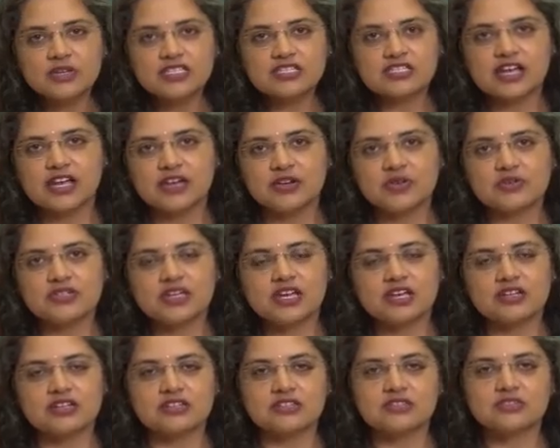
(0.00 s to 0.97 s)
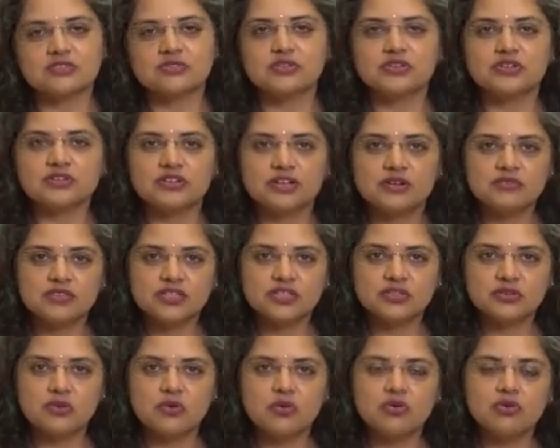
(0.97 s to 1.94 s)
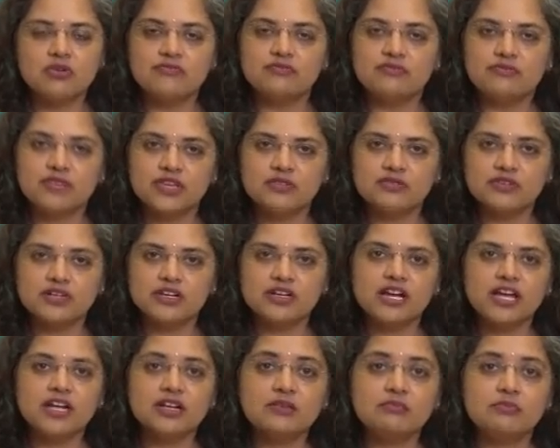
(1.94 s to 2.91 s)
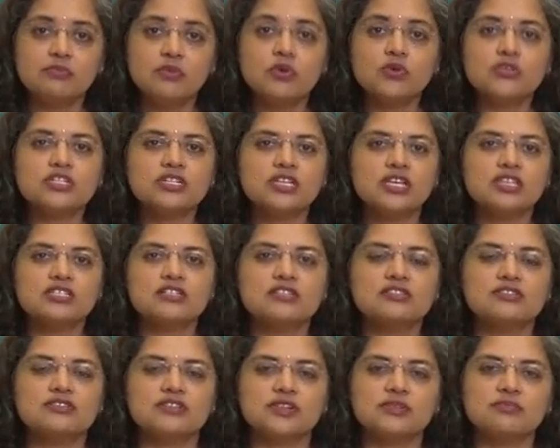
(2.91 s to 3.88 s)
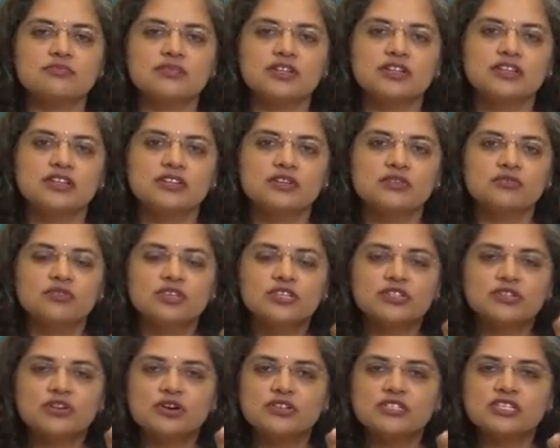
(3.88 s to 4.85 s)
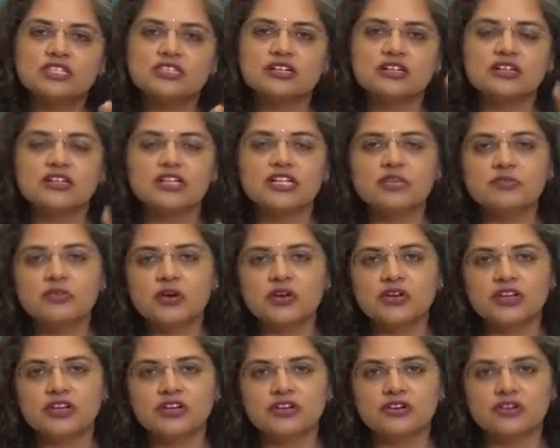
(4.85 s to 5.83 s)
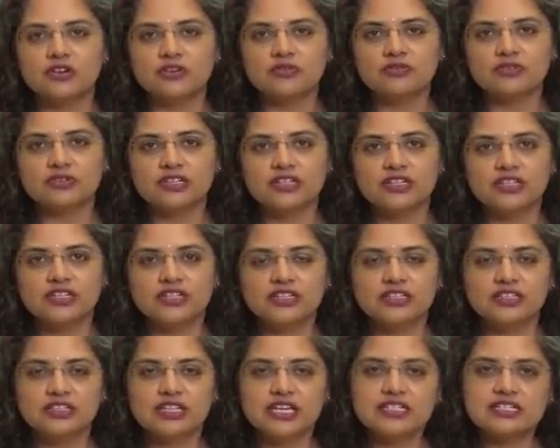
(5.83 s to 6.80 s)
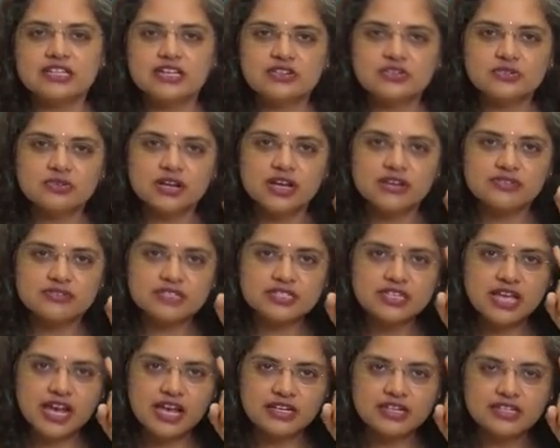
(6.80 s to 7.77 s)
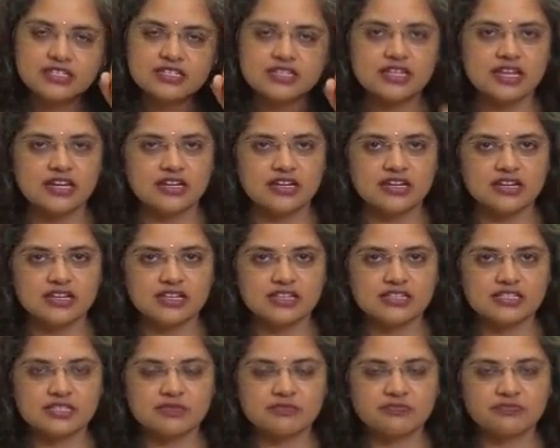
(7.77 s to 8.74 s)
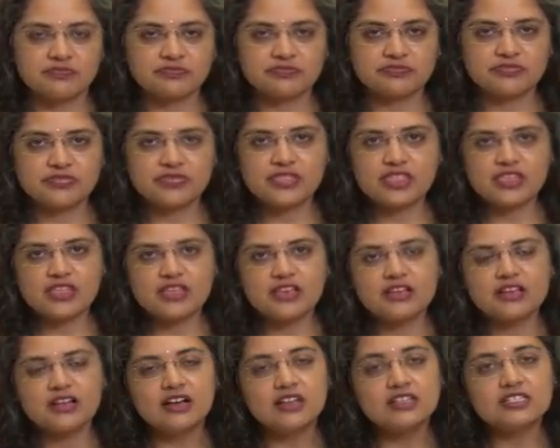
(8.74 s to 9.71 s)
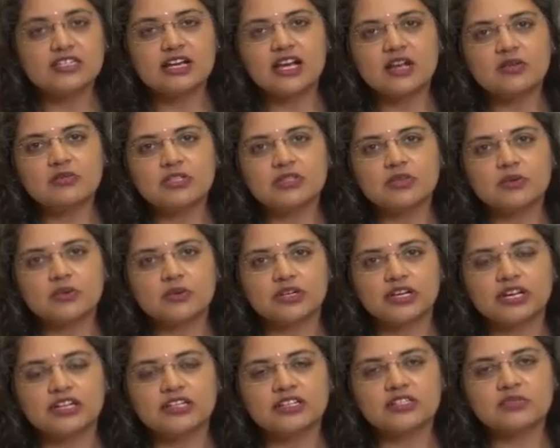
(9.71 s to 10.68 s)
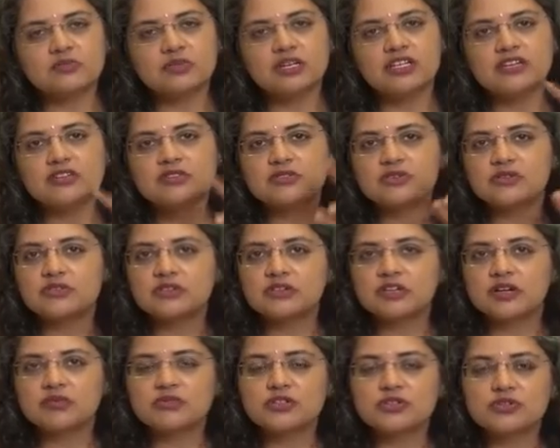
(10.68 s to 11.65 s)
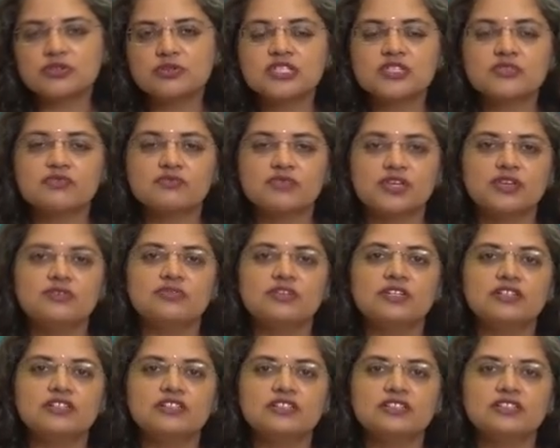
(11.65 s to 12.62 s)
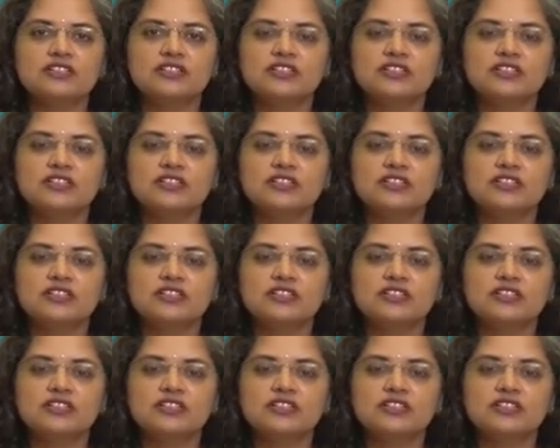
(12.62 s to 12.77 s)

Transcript: with sinusitis is going to come with cold, fever, and a postnasal drip which causes early morning cough. They tend to have sinus tenderness. A child with otitis media is going to come to you as fever,